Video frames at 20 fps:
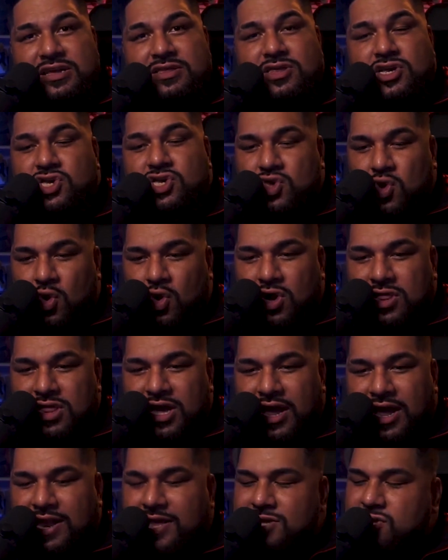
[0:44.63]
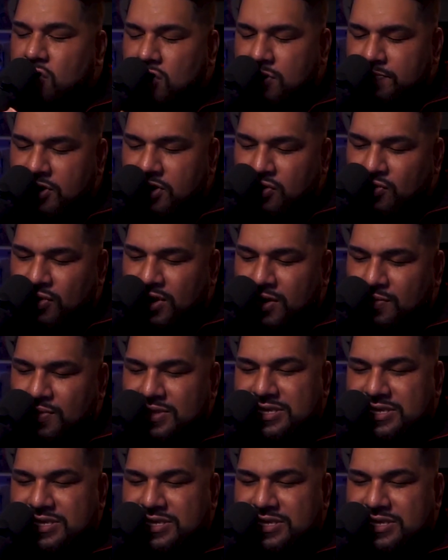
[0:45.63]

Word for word: the storyline that's going to be created with